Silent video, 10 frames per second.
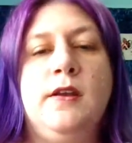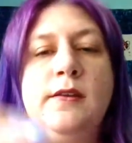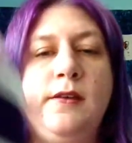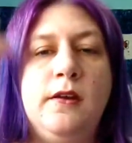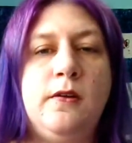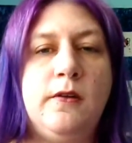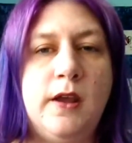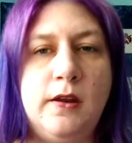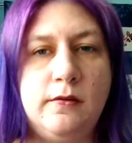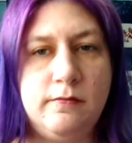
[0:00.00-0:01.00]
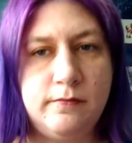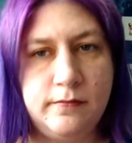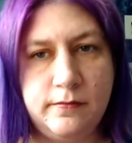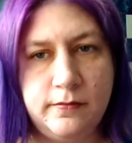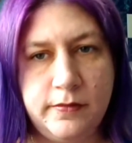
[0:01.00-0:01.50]
S809.
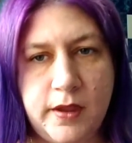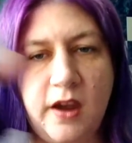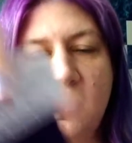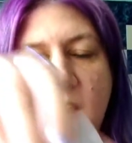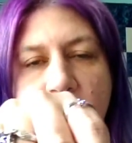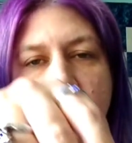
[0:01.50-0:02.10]
I already have